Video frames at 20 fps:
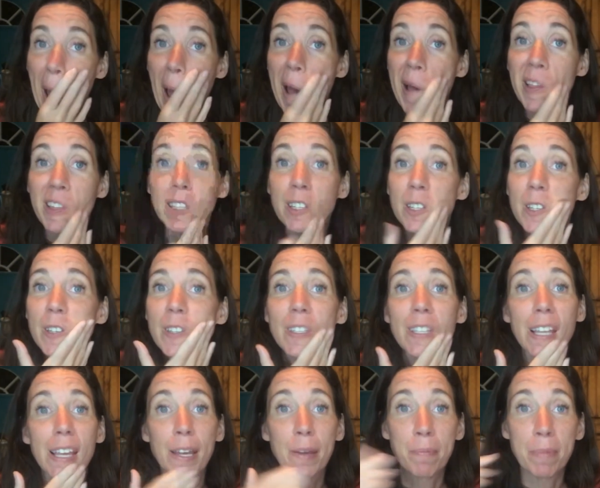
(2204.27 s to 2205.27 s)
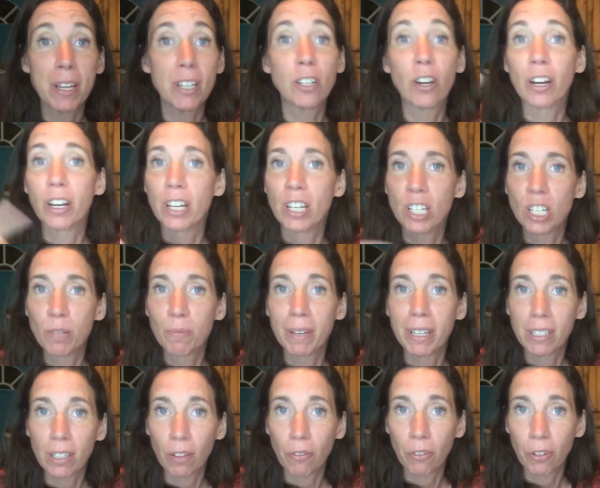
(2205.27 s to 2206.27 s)
It's just like me talking to
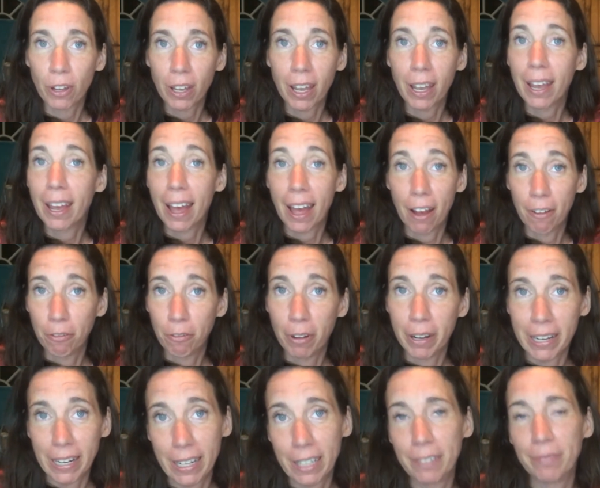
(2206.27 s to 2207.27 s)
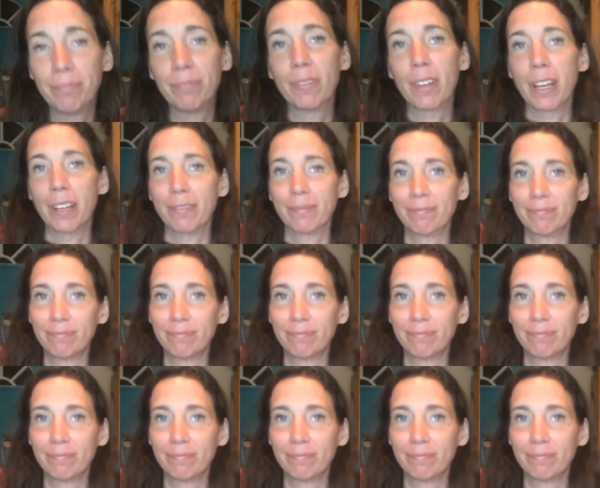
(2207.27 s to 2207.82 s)
myself, okay? FYI. Okay.